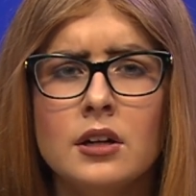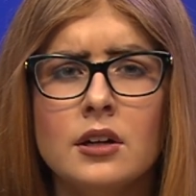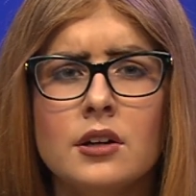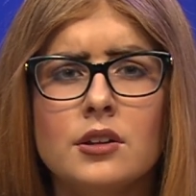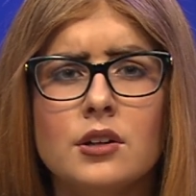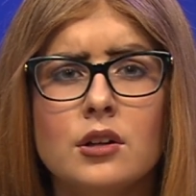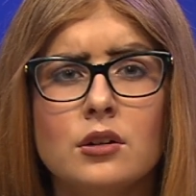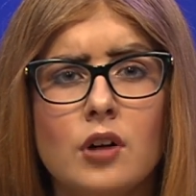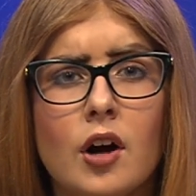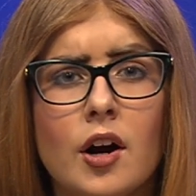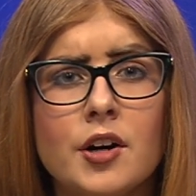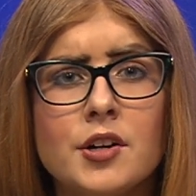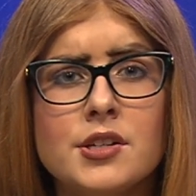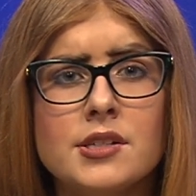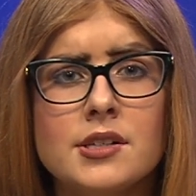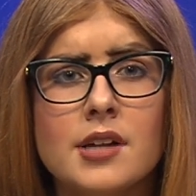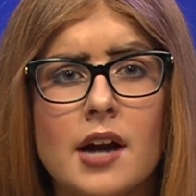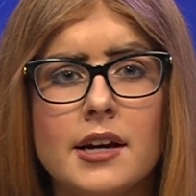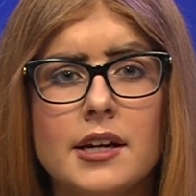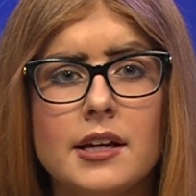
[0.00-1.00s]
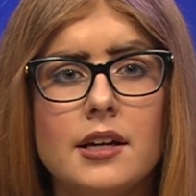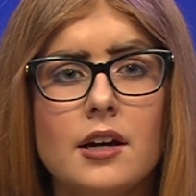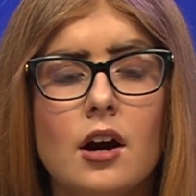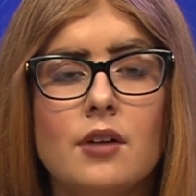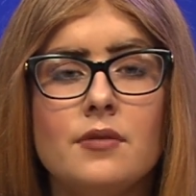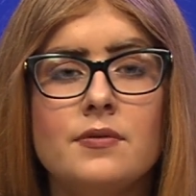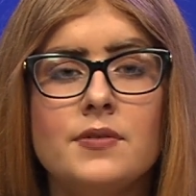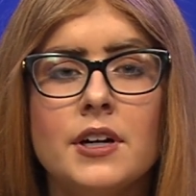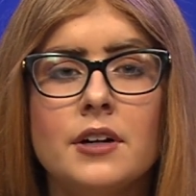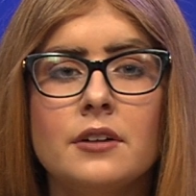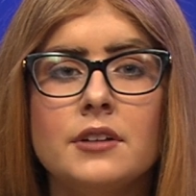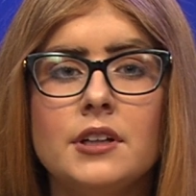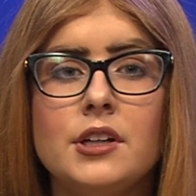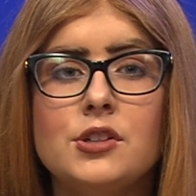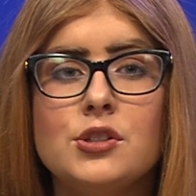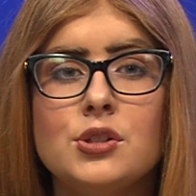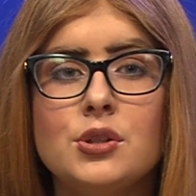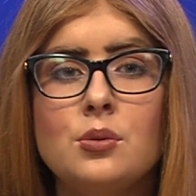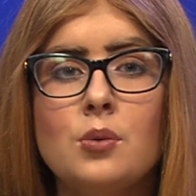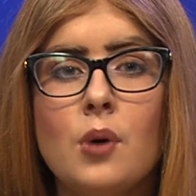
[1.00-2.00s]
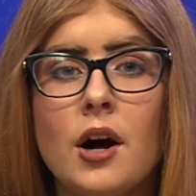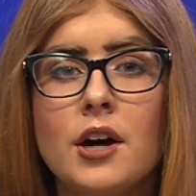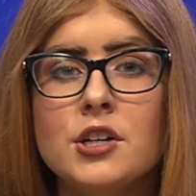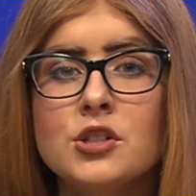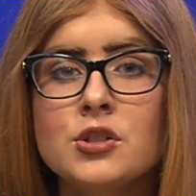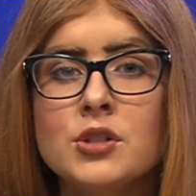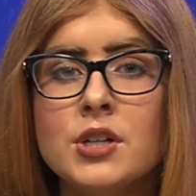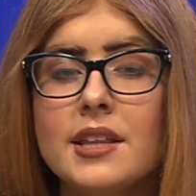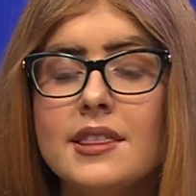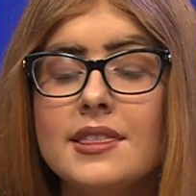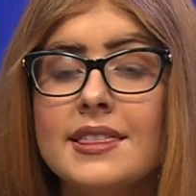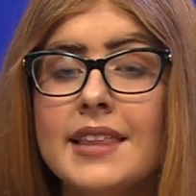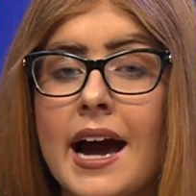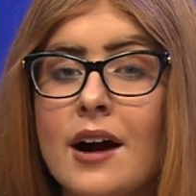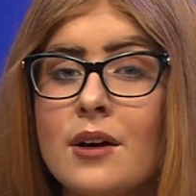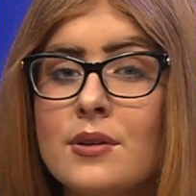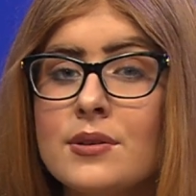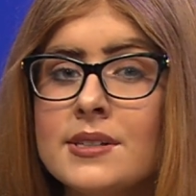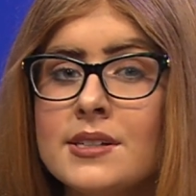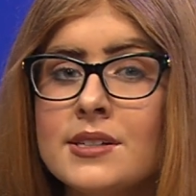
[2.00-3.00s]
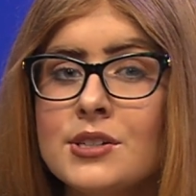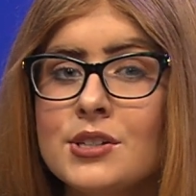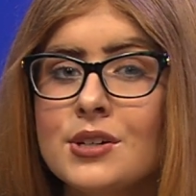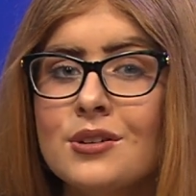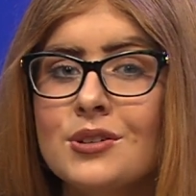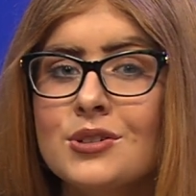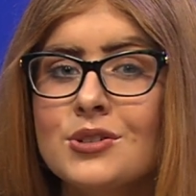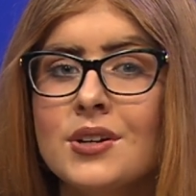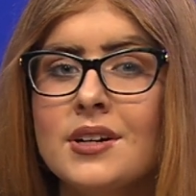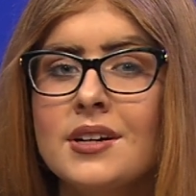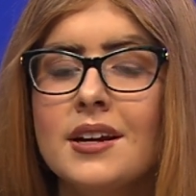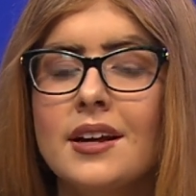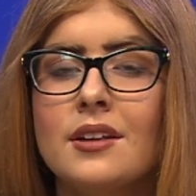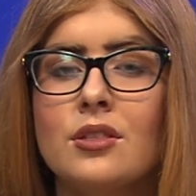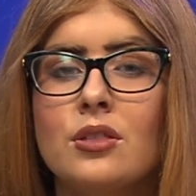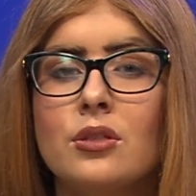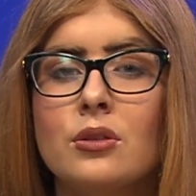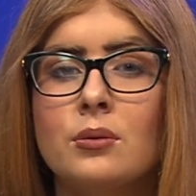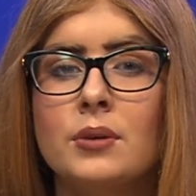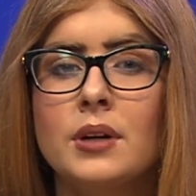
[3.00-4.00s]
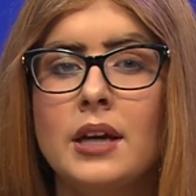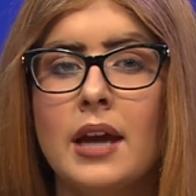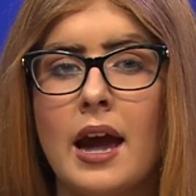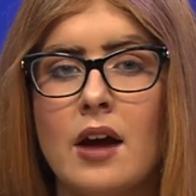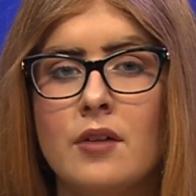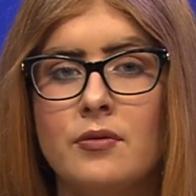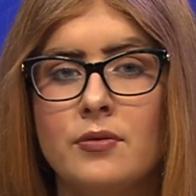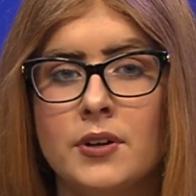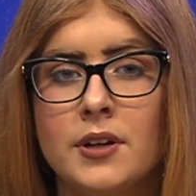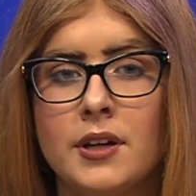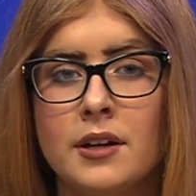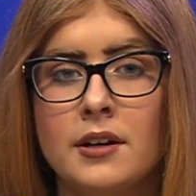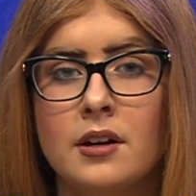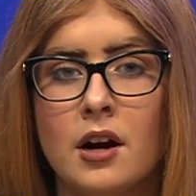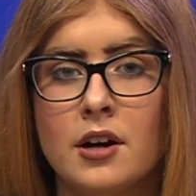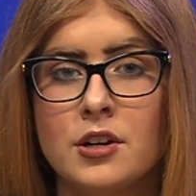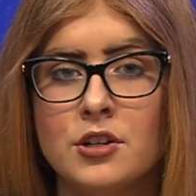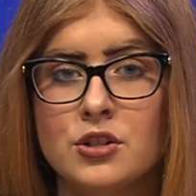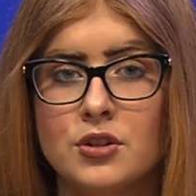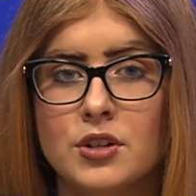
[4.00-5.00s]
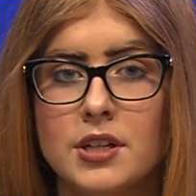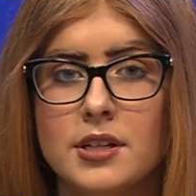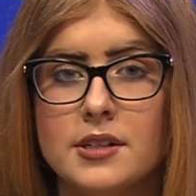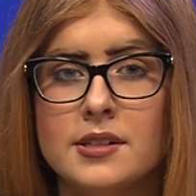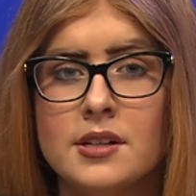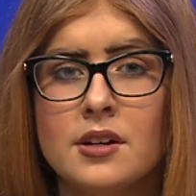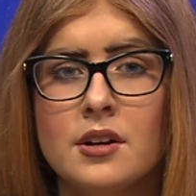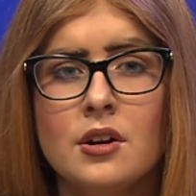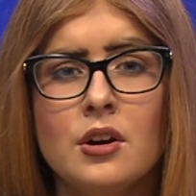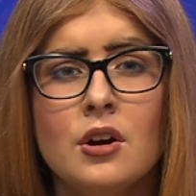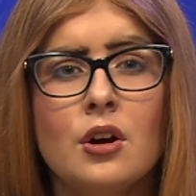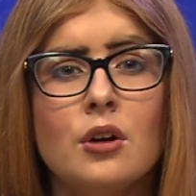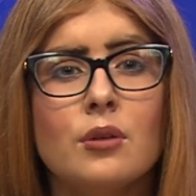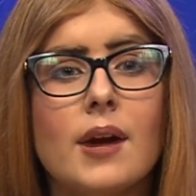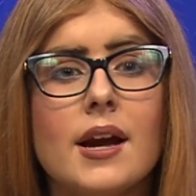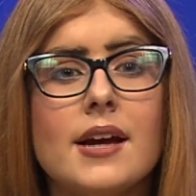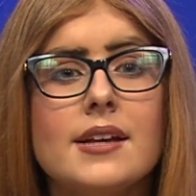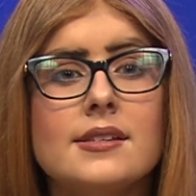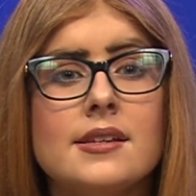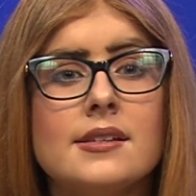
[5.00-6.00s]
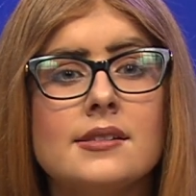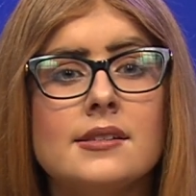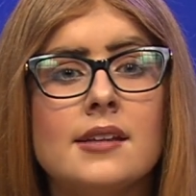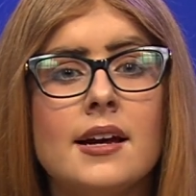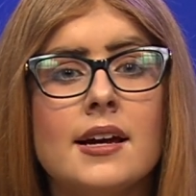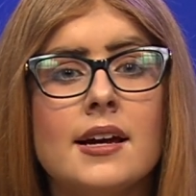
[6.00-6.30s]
The large study of nearly 200,000 children in 3 African countries raises the